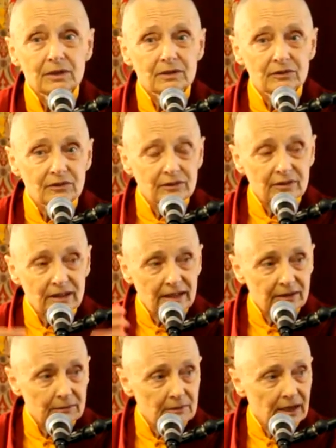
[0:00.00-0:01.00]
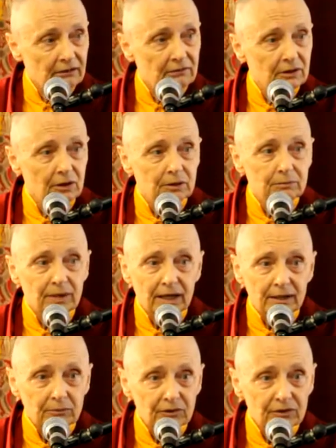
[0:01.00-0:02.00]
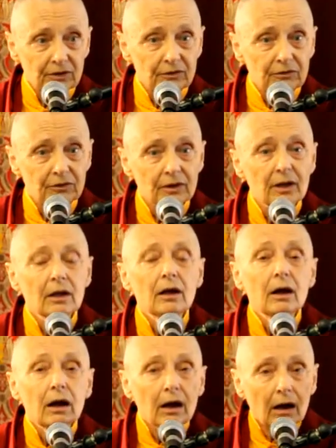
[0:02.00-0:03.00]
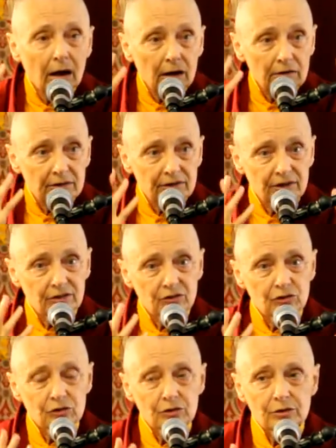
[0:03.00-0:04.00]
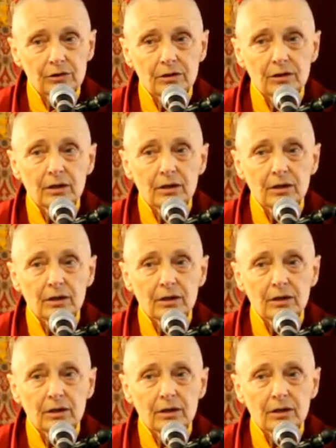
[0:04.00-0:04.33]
We can just let them carry on by themselves. Our attention